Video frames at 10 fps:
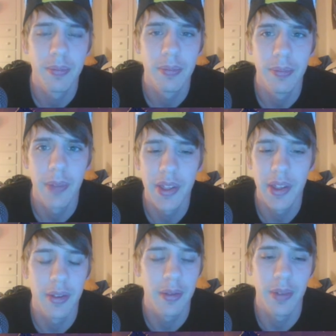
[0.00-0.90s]

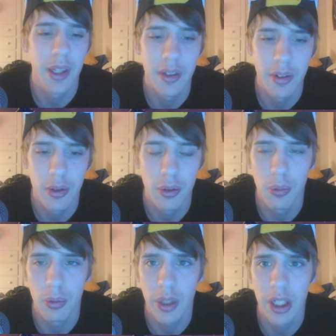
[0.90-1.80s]
Nothing too
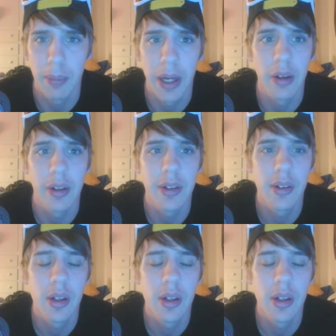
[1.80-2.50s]
great about it.